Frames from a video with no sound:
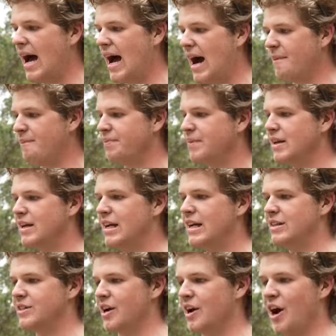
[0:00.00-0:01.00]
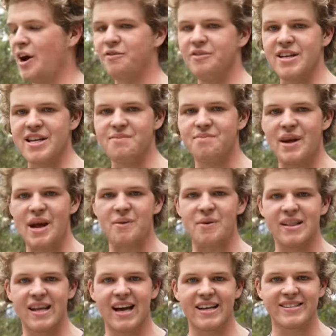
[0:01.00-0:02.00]
Um, so hopefully you can bear
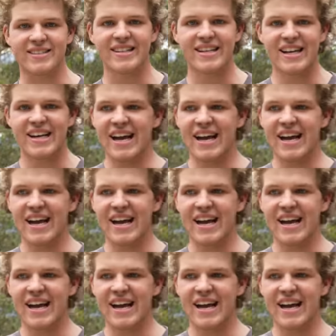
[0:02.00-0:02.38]
with us